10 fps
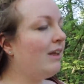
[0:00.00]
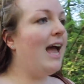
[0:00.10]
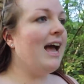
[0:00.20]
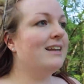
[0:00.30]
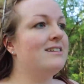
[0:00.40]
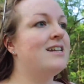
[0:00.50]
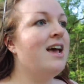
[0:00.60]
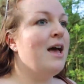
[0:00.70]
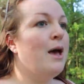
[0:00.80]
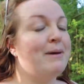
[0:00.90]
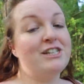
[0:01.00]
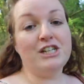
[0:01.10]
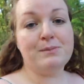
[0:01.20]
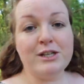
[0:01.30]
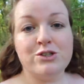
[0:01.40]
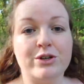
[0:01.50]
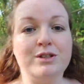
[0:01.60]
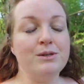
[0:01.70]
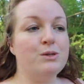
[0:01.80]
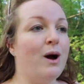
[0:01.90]
And Benji's been enjoying
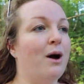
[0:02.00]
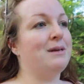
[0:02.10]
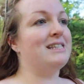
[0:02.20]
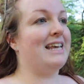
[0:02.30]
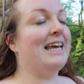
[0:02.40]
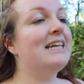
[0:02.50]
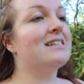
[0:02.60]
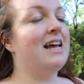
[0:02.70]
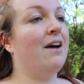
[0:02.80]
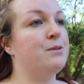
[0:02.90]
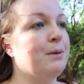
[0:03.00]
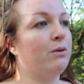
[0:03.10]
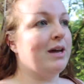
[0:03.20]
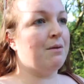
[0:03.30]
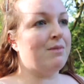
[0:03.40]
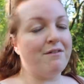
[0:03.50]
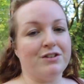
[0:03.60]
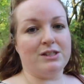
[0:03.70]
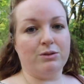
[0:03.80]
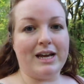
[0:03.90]
them as well. It means that he doesn't have to be on camera
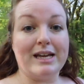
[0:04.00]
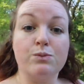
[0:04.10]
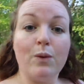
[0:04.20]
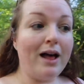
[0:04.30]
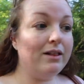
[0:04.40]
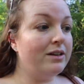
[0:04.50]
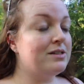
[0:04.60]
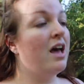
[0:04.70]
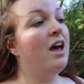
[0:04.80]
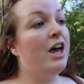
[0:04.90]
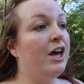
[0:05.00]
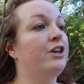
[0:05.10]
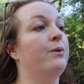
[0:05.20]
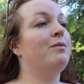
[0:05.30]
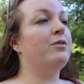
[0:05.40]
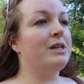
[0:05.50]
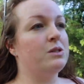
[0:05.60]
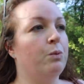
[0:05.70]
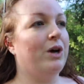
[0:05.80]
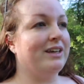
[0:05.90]
every single day as well, because, you know, even though he's
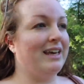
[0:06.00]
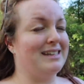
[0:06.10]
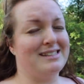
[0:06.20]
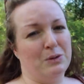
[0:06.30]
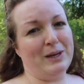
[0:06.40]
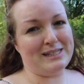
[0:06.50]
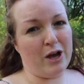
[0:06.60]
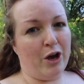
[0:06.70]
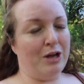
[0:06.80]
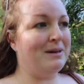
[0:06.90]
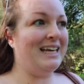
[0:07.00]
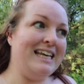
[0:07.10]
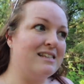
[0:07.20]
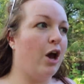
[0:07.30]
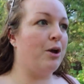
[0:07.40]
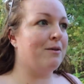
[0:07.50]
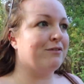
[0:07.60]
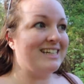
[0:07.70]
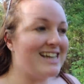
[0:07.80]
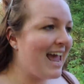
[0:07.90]
not working, it's still his home and he is home
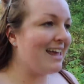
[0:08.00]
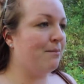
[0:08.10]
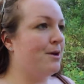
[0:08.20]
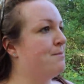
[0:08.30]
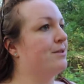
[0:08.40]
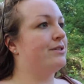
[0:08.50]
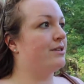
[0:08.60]
every day at the moment.